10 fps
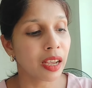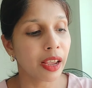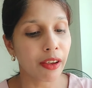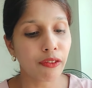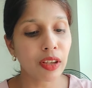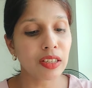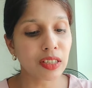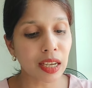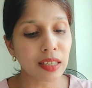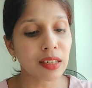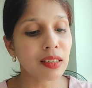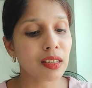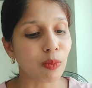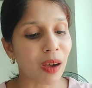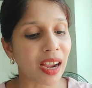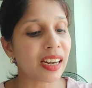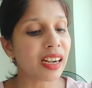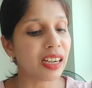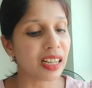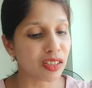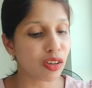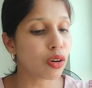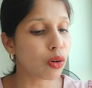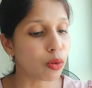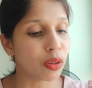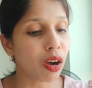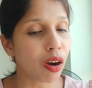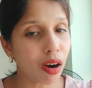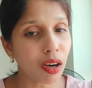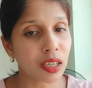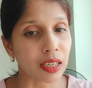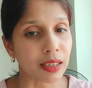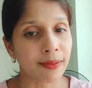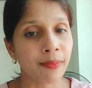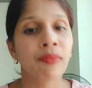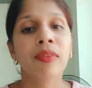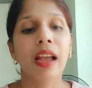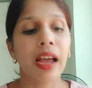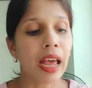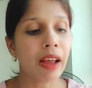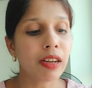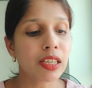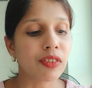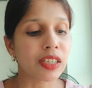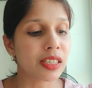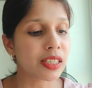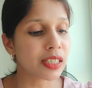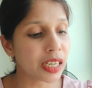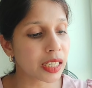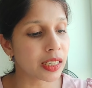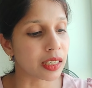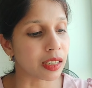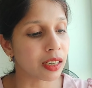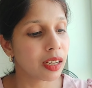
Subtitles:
if he changes his mind and does not hold the auction. Harris versus Nickerson.